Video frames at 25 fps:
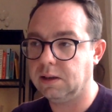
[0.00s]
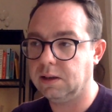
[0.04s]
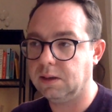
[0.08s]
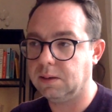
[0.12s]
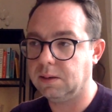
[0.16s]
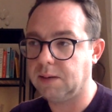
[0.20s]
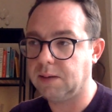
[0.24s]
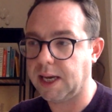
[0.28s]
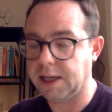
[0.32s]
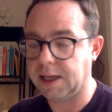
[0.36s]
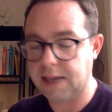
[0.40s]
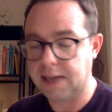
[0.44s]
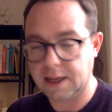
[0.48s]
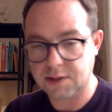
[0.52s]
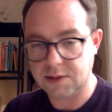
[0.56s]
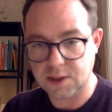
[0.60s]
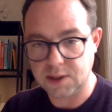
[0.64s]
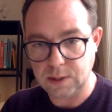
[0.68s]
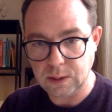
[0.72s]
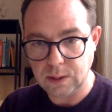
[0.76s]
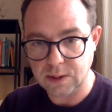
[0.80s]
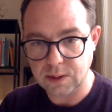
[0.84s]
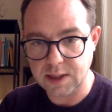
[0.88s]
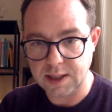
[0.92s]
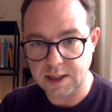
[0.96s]
getting that
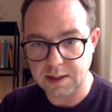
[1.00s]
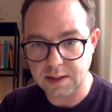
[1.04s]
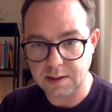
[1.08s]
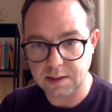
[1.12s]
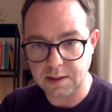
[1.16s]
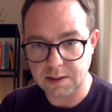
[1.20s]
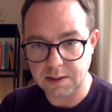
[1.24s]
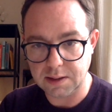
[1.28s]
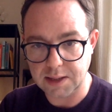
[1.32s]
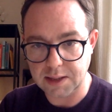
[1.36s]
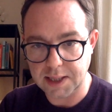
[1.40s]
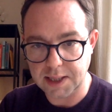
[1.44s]
sorted, and